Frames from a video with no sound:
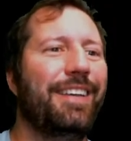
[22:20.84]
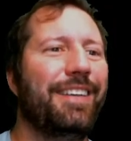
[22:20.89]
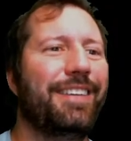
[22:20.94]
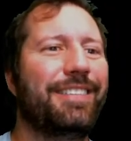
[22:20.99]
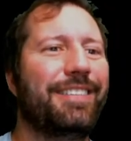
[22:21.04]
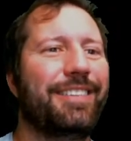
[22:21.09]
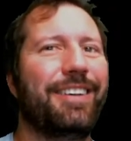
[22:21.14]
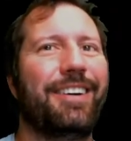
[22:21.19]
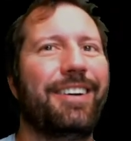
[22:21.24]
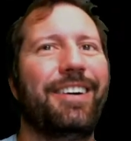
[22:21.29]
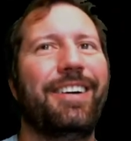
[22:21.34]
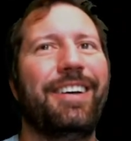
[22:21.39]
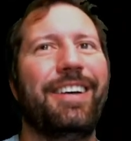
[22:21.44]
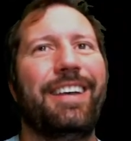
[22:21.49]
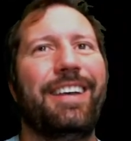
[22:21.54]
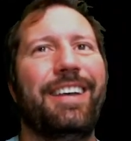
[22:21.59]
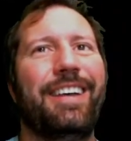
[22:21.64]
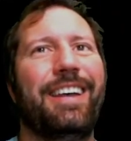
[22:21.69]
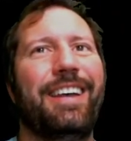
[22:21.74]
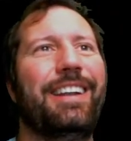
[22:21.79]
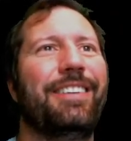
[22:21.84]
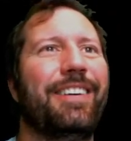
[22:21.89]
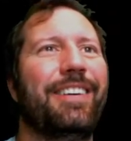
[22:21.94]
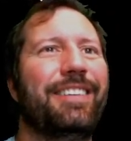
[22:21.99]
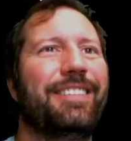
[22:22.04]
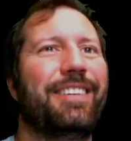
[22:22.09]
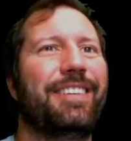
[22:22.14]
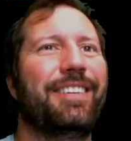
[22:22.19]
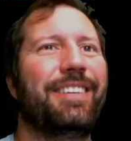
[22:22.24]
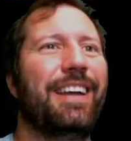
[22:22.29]
so
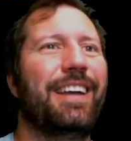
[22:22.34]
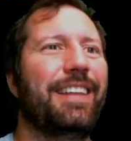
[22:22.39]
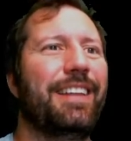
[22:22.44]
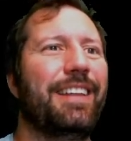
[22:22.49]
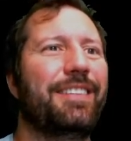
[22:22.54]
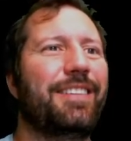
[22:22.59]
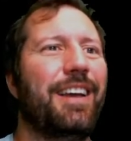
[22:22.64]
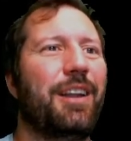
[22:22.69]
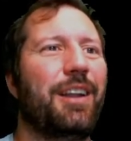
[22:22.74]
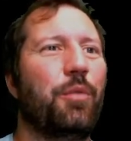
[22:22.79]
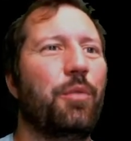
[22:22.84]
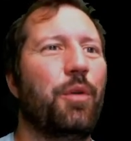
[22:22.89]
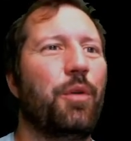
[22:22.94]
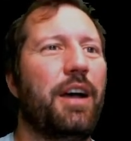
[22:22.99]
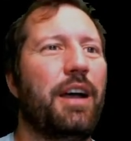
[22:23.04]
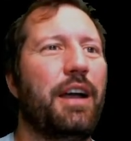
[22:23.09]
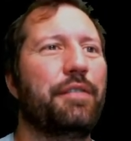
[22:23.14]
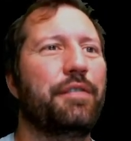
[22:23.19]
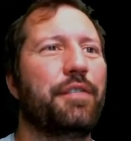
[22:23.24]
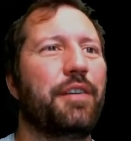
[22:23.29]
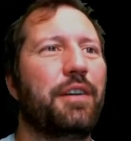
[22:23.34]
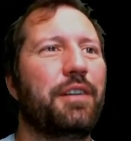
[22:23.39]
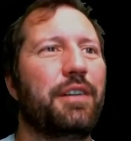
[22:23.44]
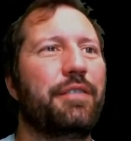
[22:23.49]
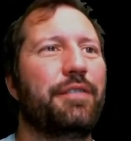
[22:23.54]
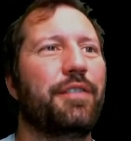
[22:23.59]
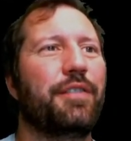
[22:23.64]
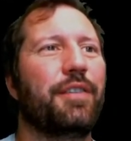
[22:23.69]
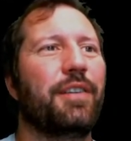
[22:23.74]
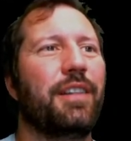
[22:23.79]
anyway, so yeah, that's kind of why I
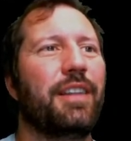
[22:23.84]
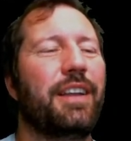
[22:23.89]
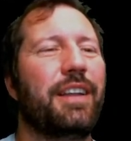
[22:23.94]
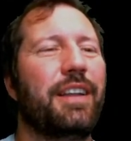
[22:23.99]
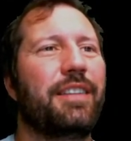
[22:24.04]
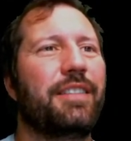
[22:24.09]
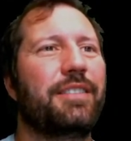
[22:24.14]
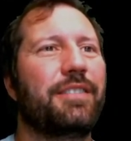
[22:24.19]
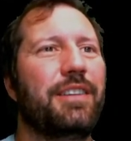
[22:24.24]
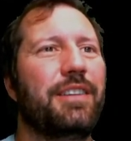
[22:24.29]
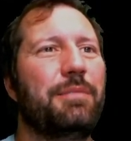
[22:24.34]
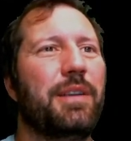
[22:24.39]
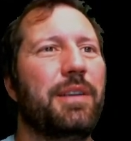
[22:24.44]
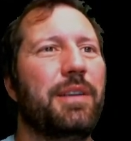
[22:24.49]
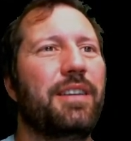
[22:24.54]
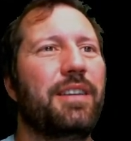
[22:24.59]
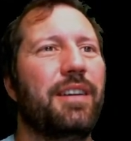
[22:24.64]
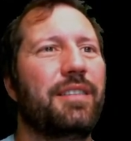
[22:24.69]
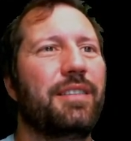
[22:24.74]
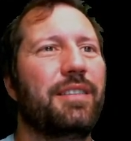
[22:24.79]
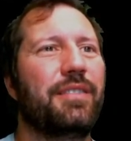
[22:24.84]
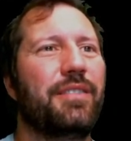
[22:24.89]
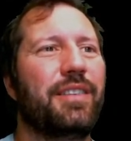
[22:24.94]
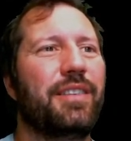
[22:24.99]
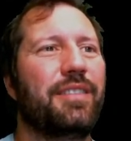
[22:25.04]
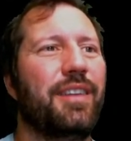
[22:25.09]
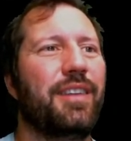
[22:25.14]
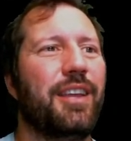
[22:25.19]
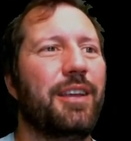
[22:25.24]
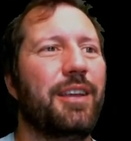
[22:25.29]
voted for Land 3 because of
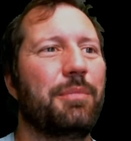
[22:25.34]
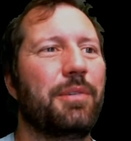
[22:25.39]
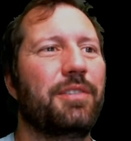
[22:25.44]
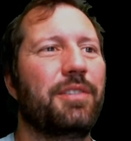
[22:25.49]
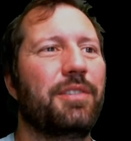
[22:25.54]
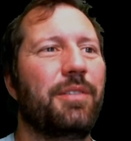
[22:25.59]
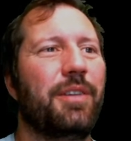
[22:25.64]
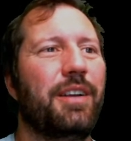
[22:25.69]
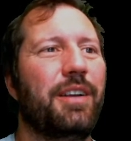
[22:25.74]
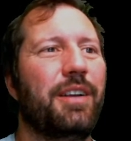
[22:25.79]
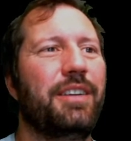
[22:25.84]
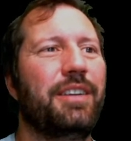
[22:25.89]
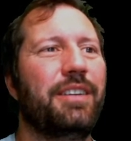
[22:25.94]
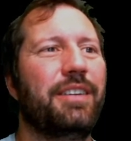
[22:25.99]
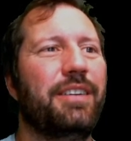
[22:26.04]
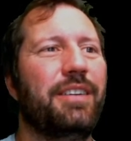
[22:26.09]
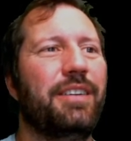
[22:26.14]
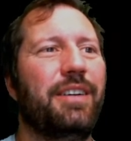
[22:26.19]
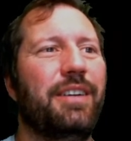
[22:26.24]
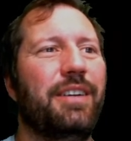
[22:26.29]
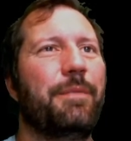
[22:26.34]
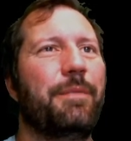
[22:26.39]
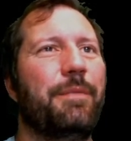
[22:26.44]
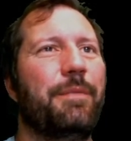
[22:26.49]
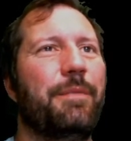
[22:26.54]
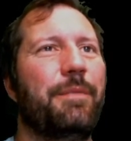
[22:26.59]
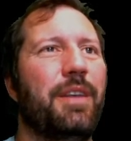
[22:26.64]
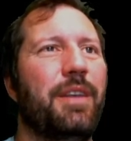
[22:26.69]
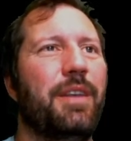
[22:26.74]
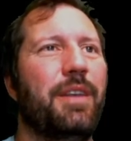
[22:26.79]
its neighbors around here.
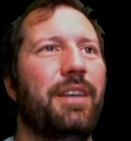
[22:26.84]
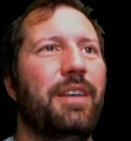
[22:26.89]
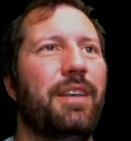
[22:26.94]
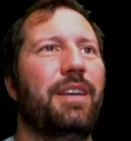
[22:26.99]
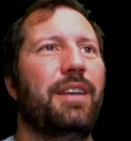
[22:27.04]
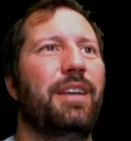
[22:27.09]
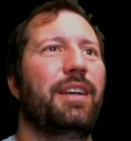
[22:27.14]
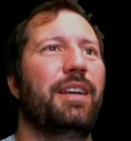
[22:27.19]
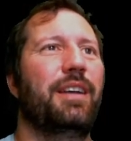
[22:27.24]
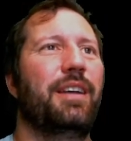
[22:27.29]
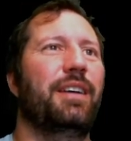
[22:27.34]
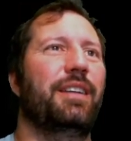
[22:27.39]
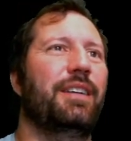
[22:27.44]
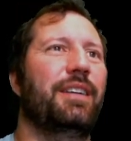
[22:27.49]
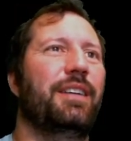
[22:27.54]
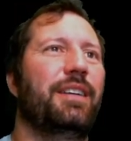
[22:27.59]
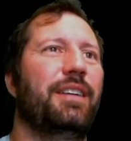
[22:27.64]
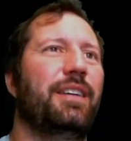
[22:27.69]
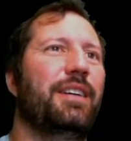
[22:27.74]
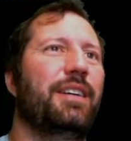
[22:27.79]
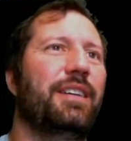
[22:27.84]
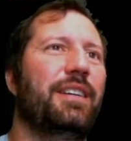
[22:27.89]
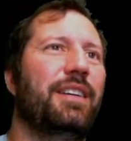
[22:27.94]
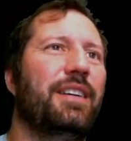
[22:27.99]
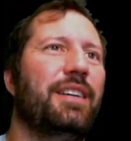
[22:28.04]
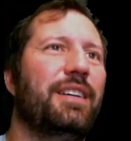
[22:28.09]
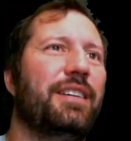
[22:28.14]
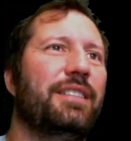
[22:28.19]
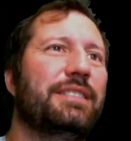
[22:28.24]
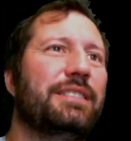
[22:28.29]
Um, and uh,
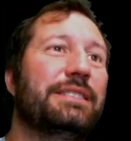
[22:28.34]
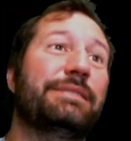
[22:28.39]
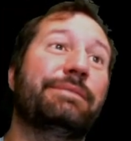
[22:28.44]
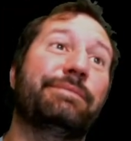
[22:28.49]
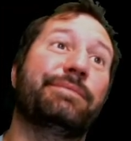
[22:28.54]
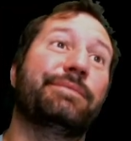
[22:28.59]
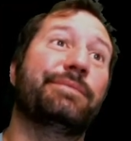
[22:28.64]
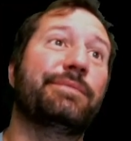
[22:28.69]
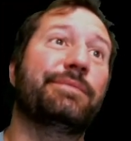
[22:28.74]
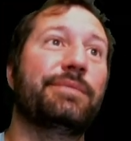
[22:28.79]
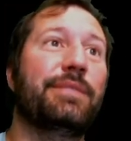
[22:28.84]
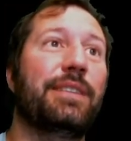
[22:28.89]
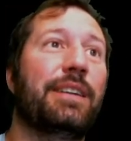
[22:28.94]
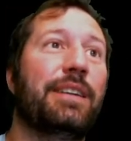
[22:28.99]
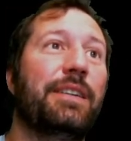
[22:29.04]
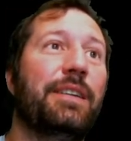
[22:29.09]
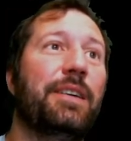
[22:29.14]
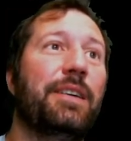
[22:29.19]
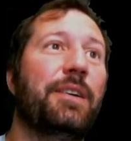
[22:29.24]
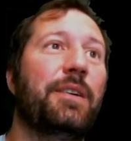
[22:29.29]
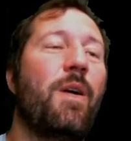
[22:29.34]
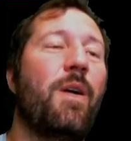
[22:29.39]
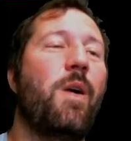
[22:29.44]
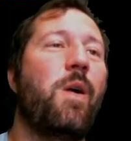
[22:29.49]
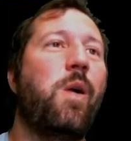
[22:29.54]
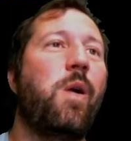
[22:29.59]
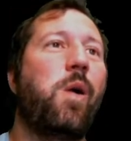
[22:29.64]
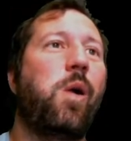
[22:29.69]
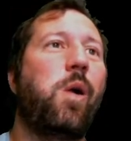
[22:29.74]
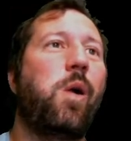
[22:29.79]
yeah, mm, I don't know.
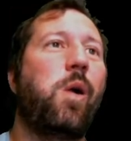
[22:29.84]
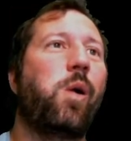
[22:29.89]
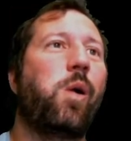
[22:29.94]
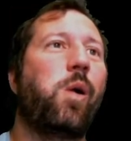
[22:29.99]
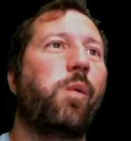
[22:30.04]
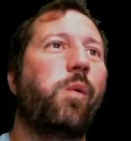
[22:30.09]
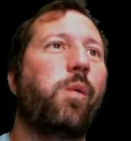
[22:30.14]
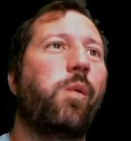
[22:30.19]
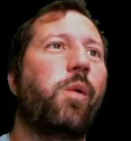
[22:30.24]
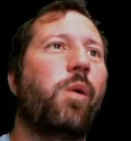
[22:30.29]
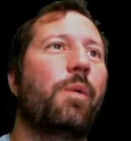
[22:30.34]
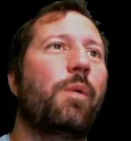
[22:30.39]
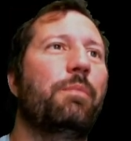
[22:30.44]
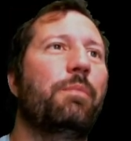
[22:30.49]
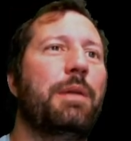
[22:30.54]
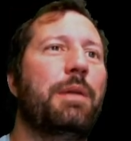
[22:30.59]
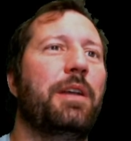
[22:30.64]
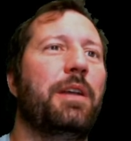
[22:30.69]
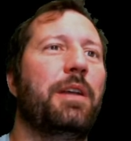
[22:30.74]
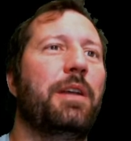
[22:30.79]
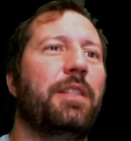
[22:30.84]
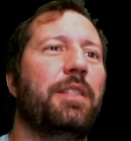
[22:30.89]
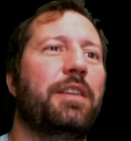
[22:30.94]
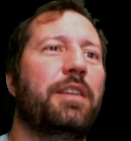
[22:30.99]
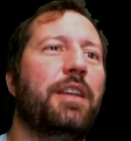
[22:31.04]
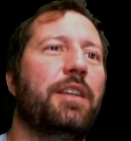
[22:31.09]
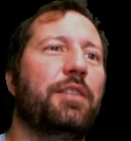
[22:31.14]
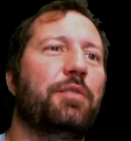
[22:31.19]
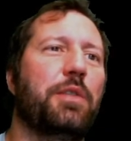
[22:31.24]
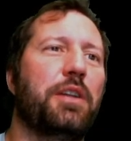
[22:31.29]
Uh, maybe the
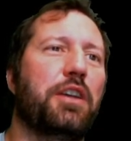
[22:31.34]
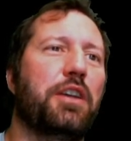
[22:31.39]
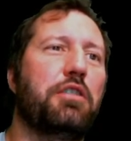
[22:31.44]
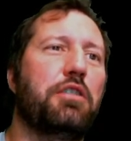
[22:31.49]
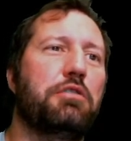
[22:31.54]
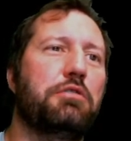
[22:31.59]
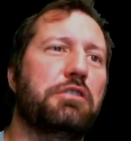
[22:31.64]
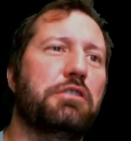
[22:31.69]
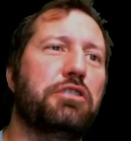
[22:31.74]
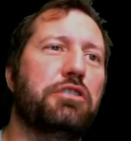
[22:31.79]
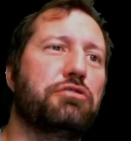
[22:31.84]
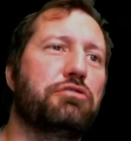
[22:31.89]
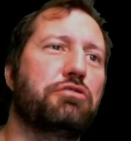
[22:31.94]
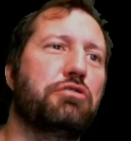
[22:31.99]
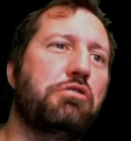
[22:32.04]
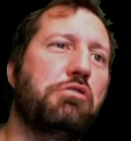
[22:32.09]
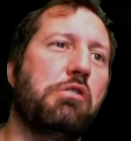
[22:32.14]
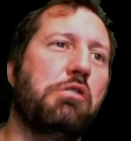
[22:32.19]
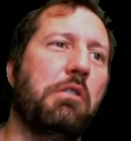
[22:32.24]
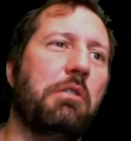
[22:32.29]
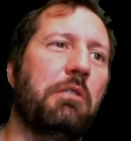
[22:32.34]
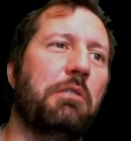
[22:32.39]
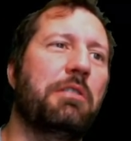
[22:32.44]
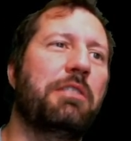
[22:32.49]
kids want to go to a good school.